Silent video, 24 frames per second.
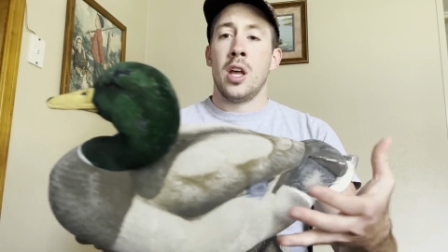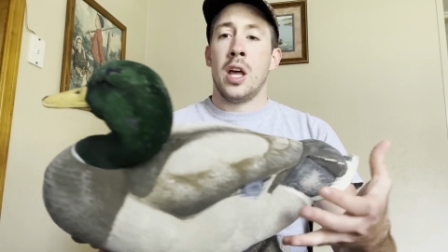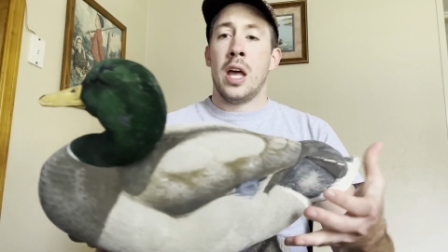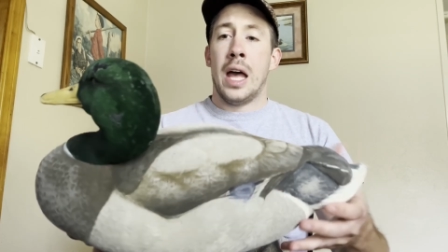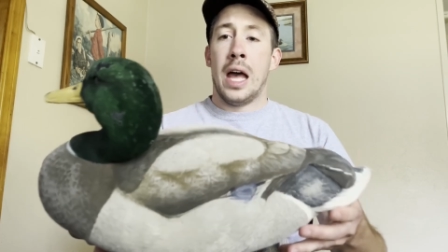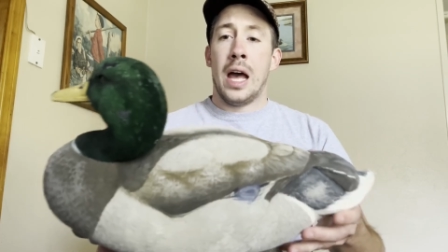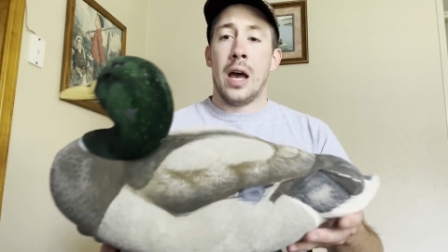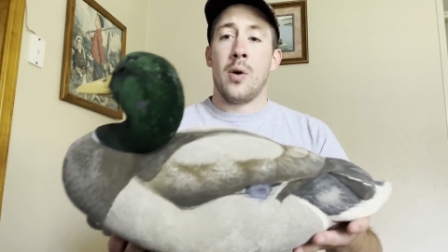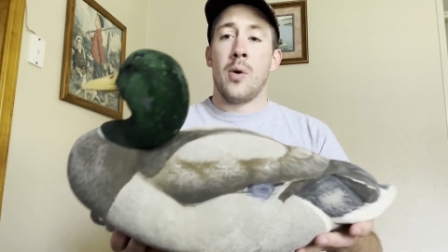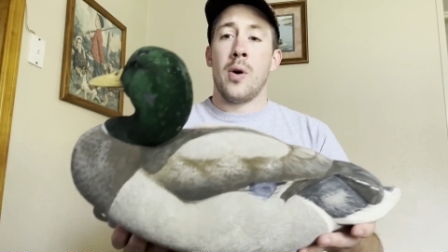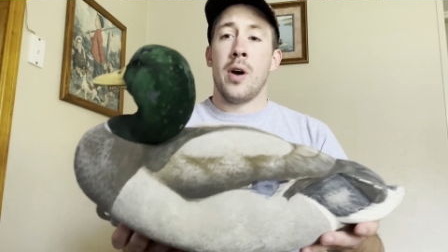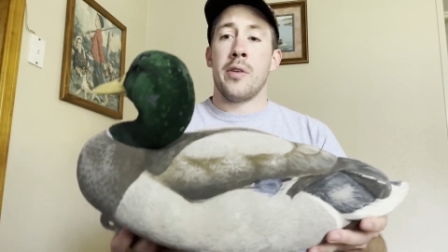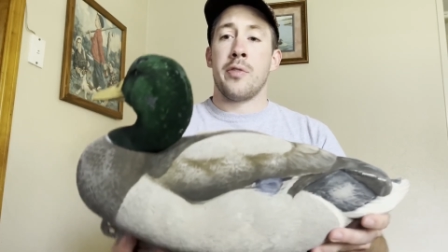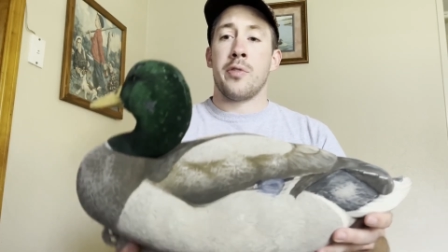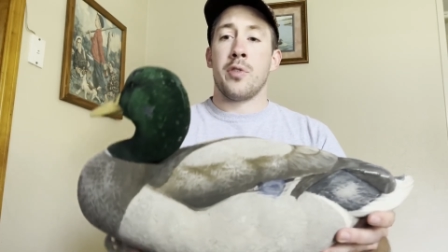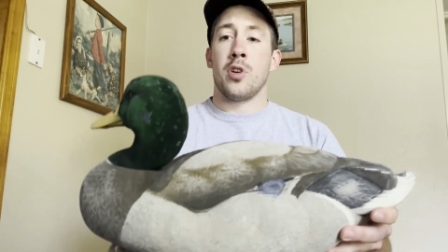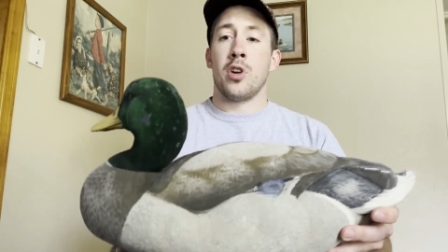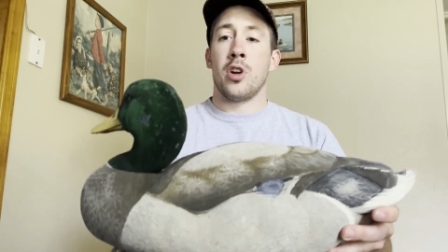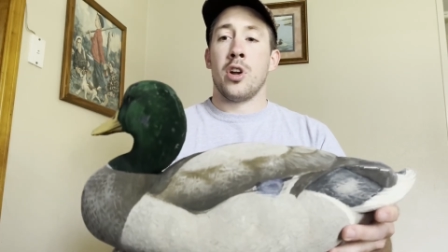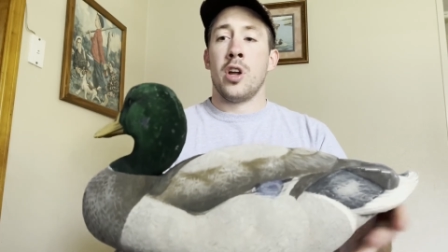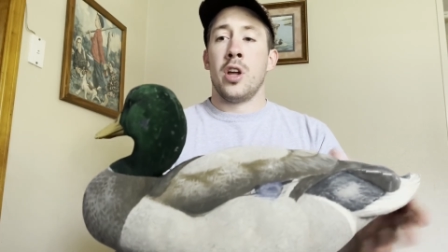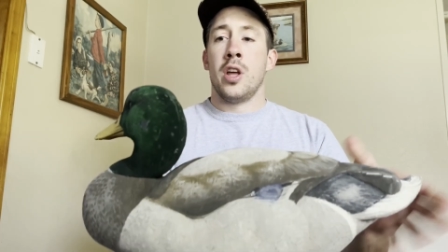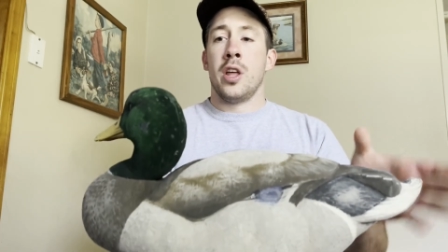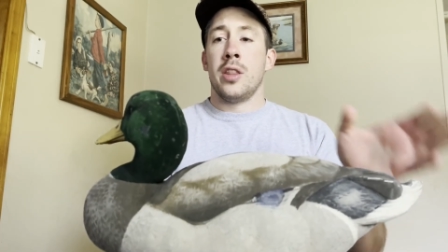
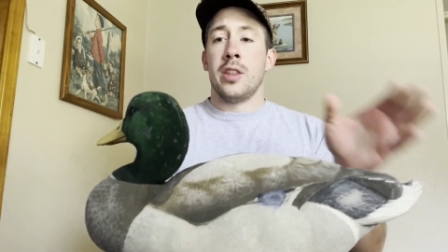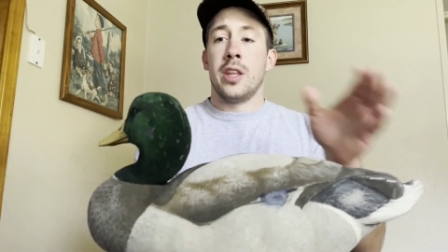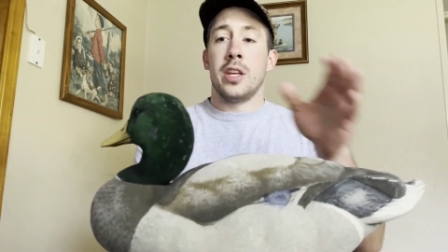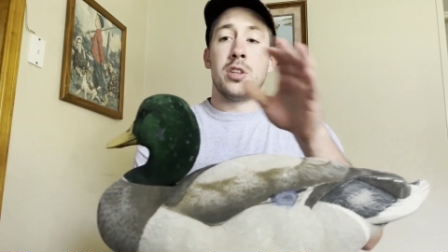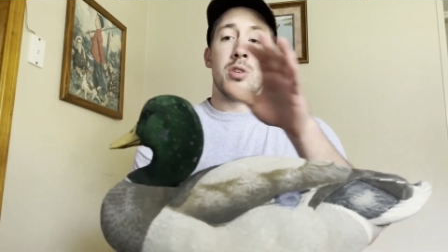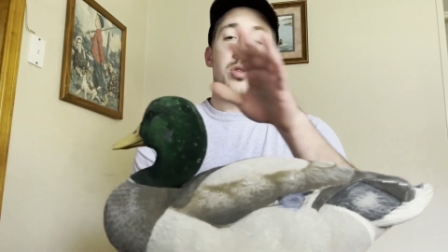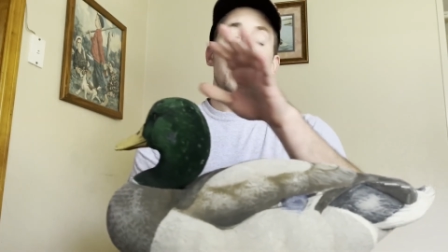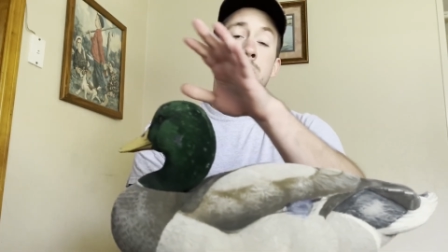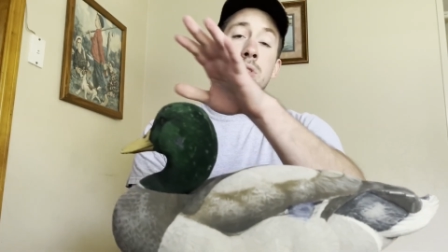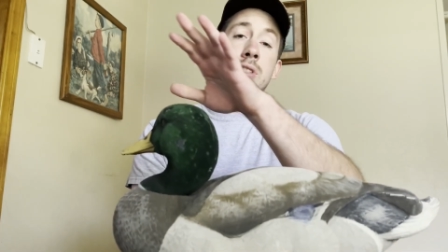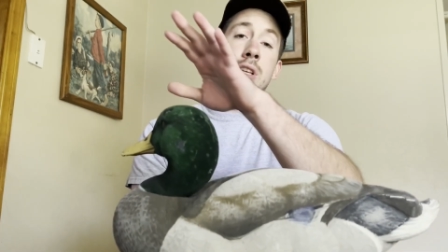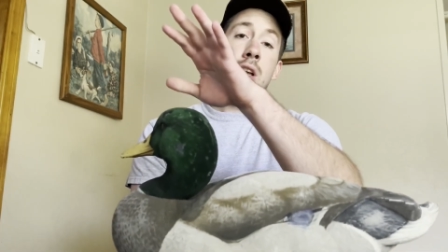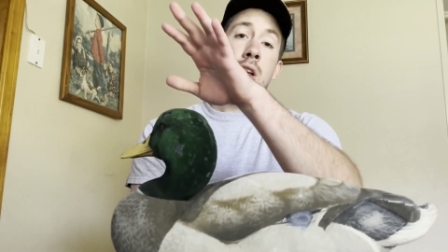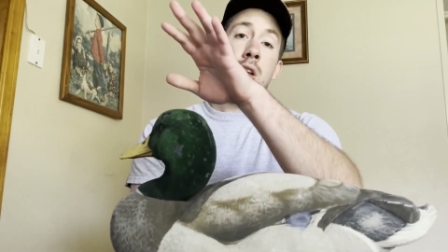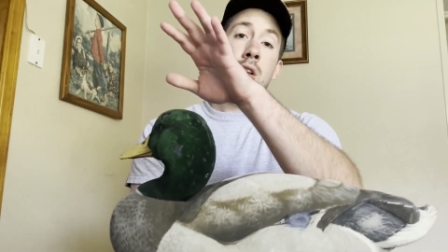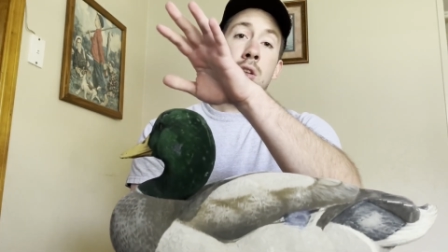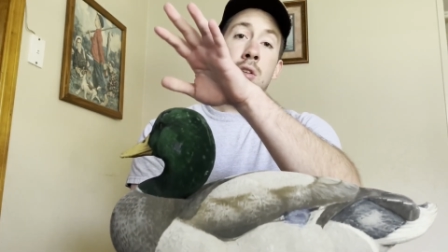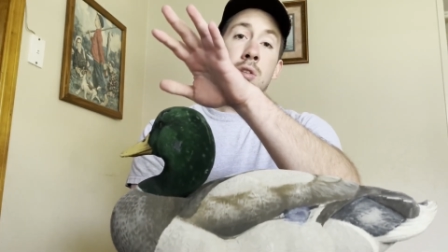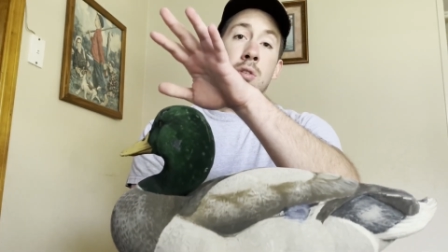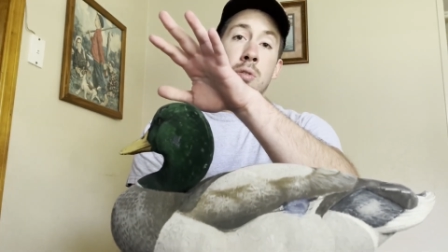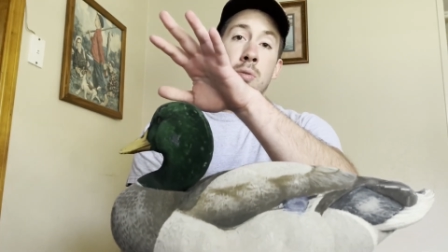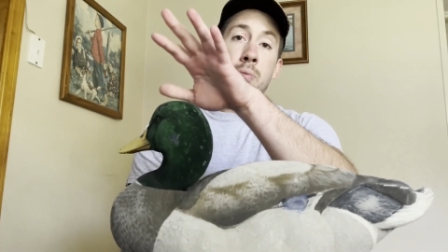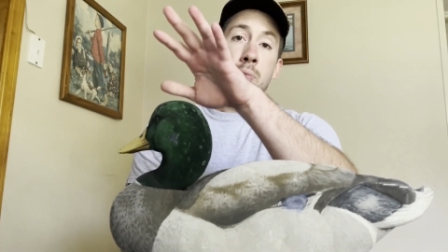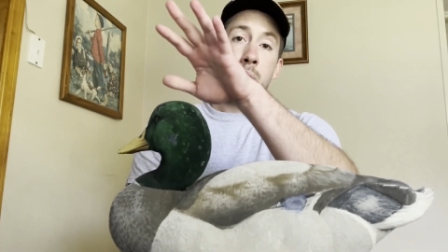However, they do
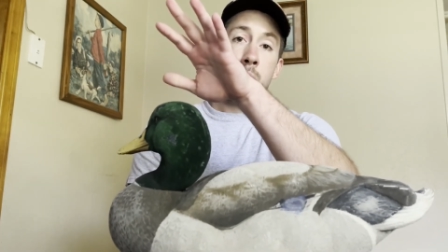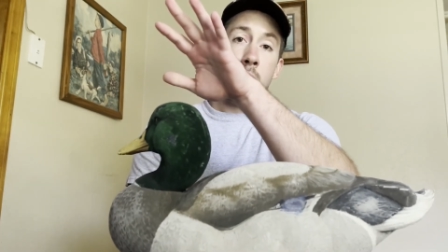sell,